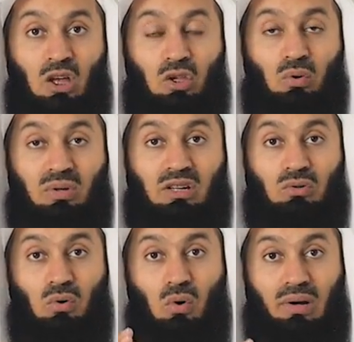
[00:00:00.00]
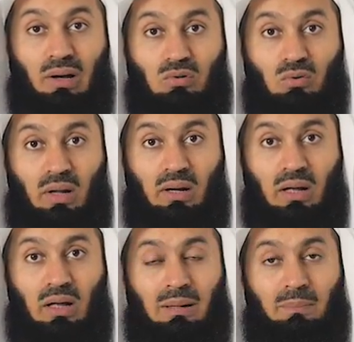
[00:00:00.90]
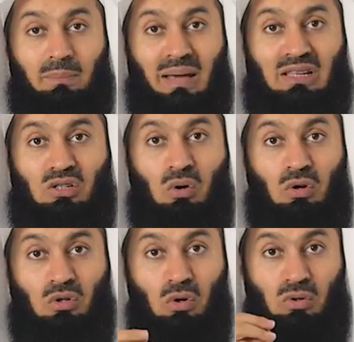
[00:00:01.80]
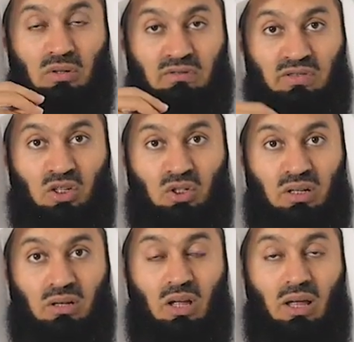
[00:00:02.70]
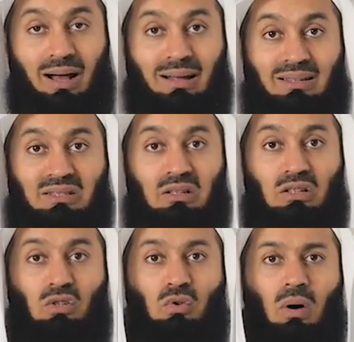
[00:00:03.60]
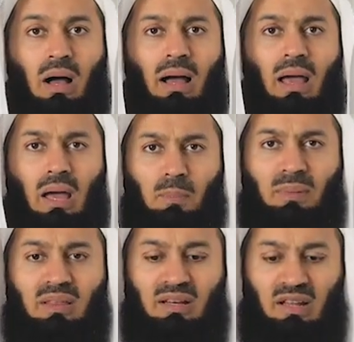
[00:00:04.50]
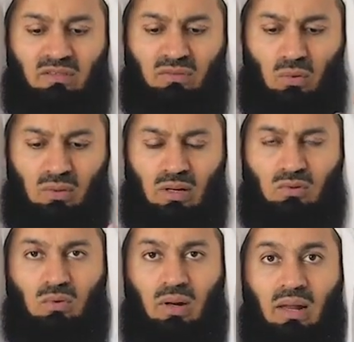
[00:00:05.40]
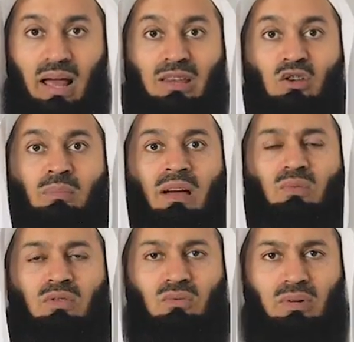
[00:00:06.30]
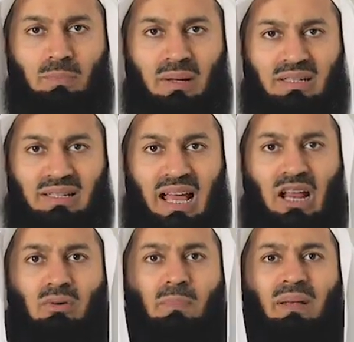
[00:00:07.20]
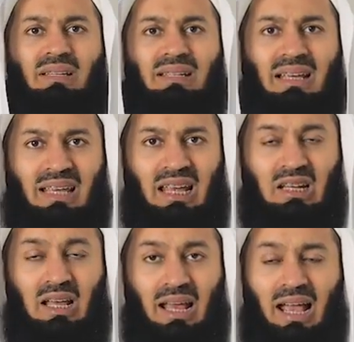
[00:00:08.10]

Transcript: You need to call out to Allah based on your conviction until you are happy that I've called out to Allah. And you might want to repeat it and repeat it again.